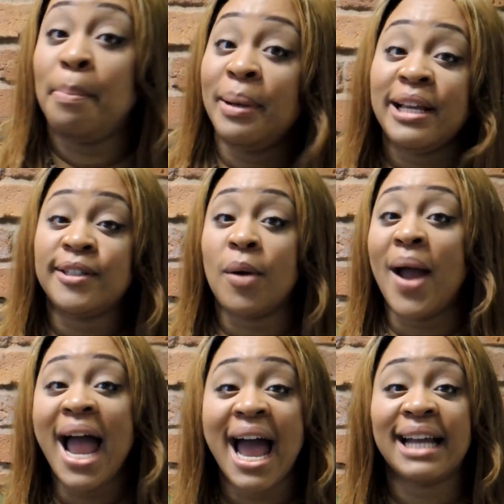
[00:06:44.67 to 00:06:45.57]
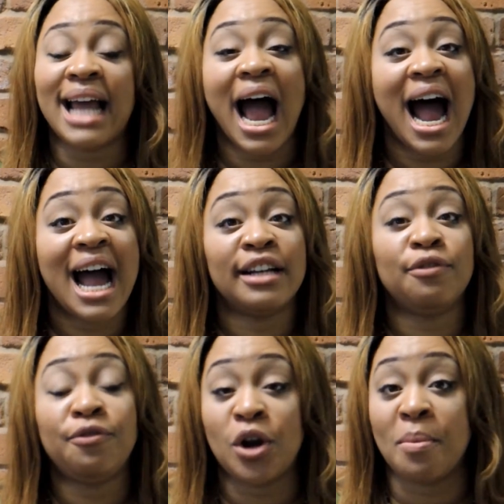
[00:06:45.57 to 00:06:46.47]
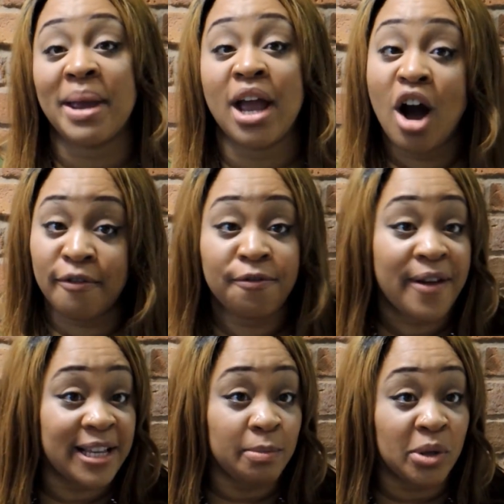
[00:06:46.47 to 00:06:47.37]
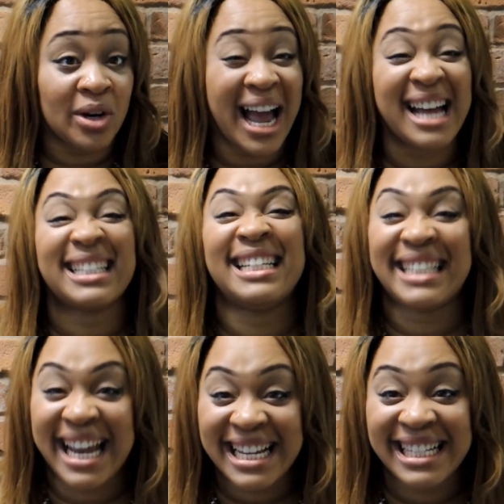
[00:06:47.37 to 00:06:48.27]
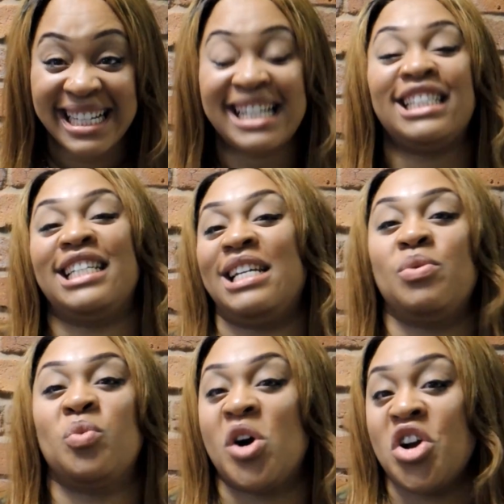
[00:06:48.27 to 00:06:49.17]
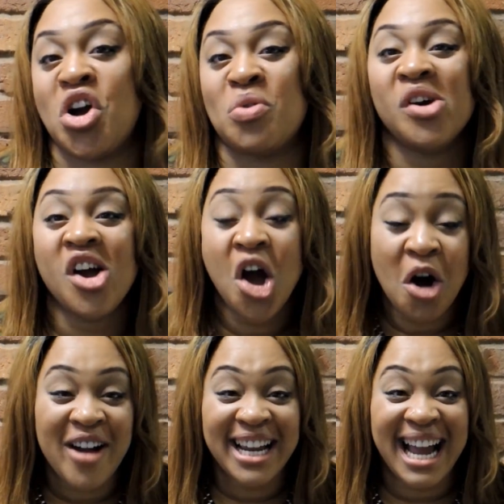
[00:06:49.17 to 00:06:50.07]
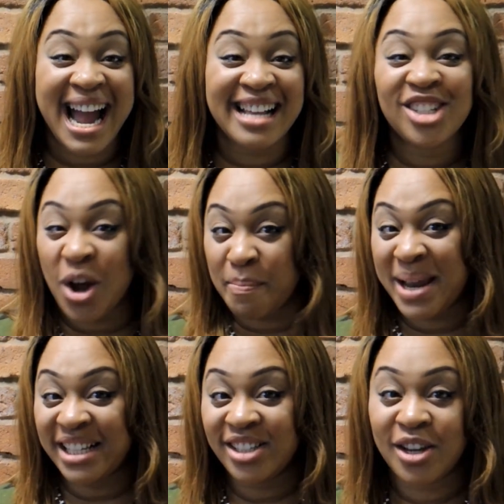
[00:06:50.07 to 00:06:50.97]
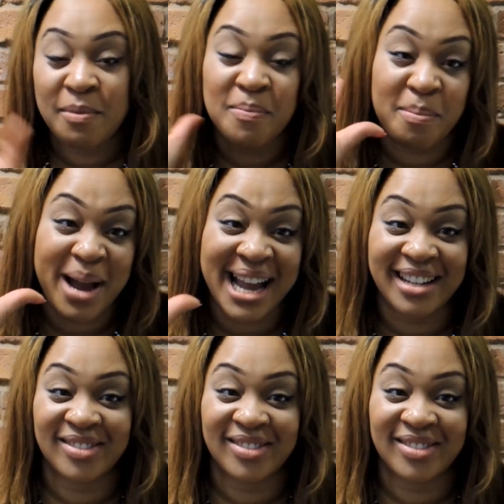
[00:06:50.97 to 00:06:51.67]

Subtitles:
And please go ahead and follow me on Facebook at Adaisy Chiwoko. Alright guys, God bless you. Bye.